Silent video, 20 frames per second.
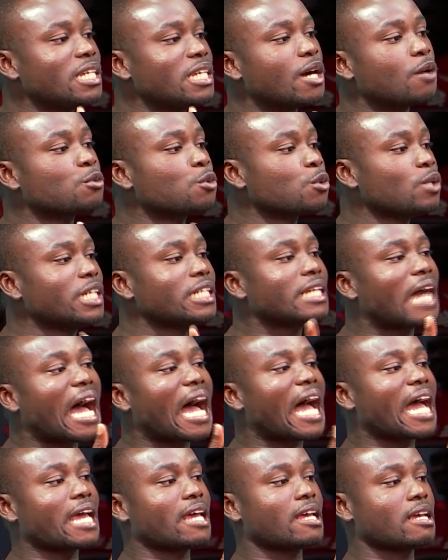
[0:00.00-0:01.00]
ruling
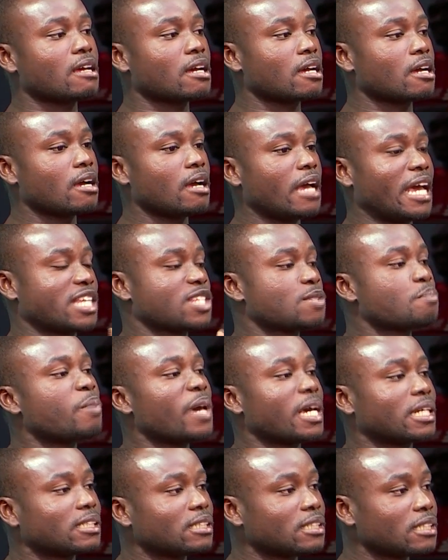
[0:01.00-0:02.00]
I
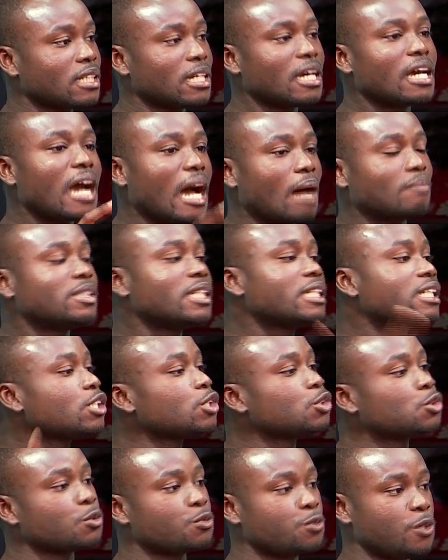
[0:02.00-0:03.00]
expect, I'm taking
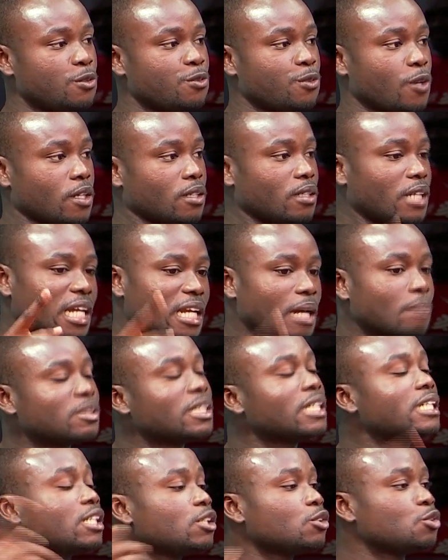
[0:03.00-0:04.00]
it to FIFA and I'm
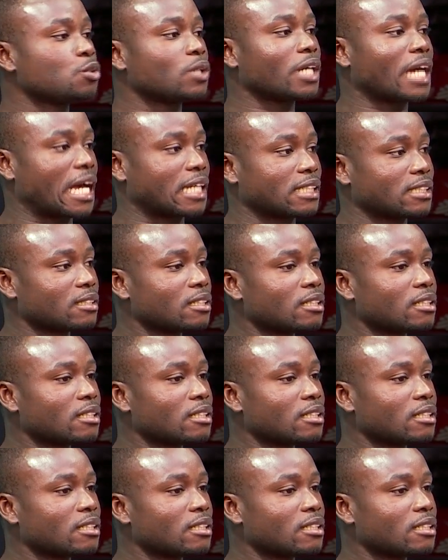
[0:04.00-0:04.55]
taking it to CAS.